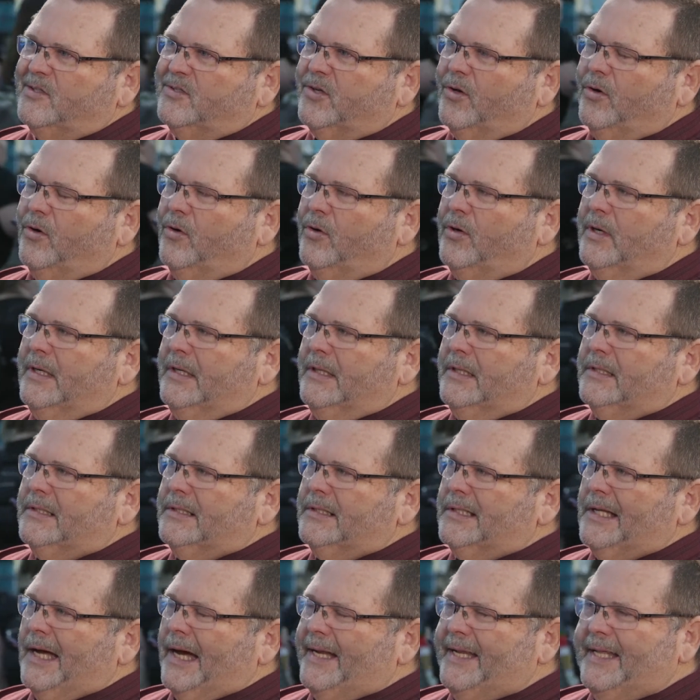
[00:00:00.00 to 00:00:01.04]
So
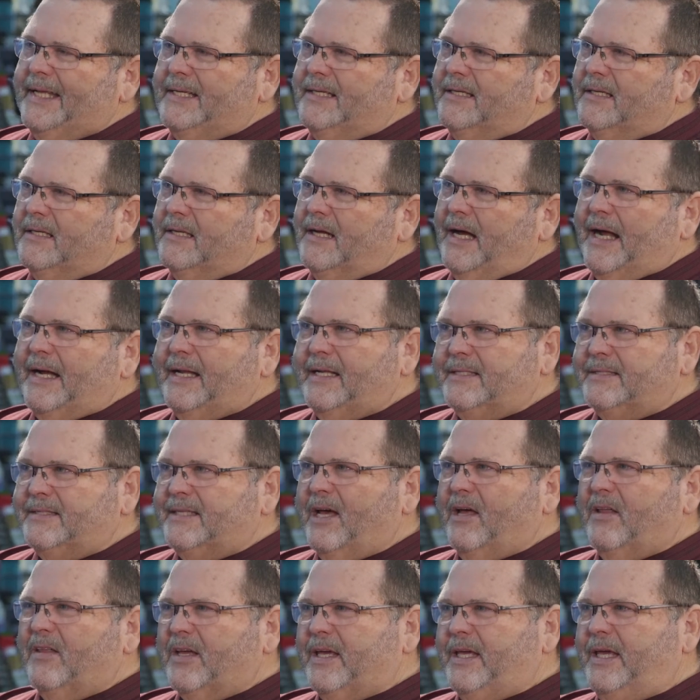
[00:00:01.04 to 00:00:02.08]
I didn't I didn't
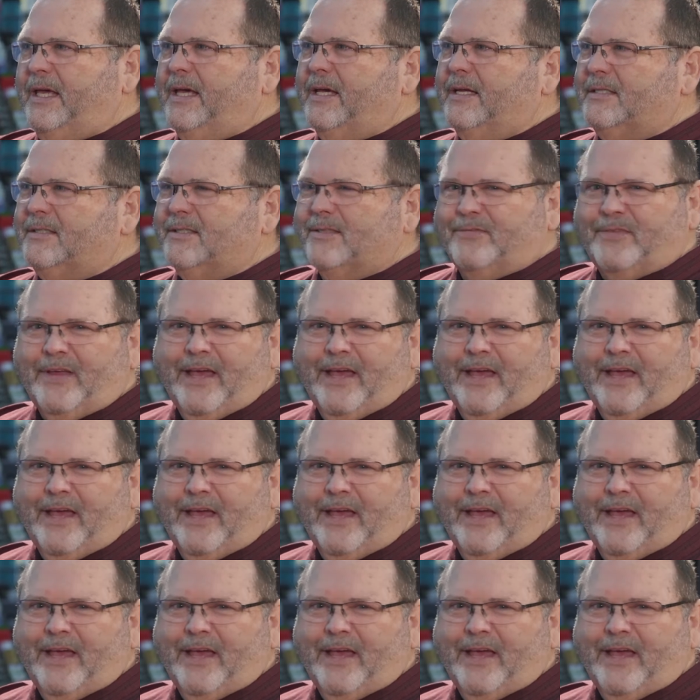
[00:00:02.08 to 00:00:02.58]
tell the kids